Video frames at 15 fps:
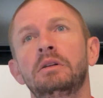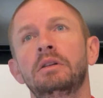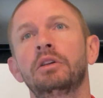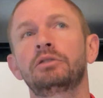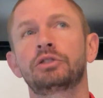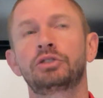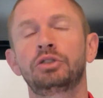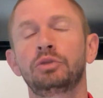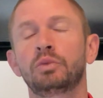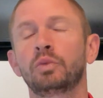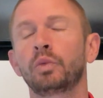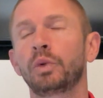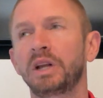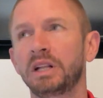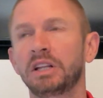Those are two
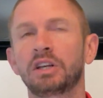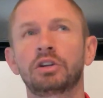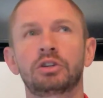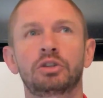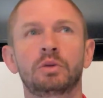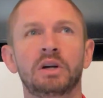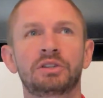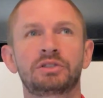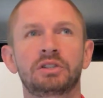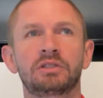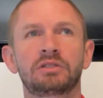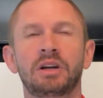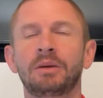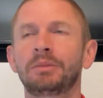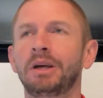really good questions.
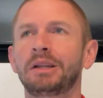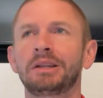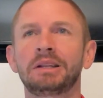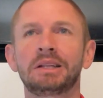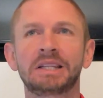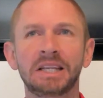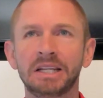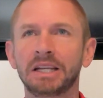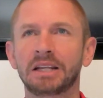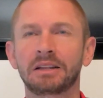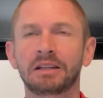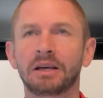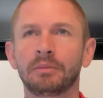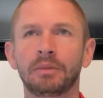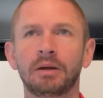I'm not leading them.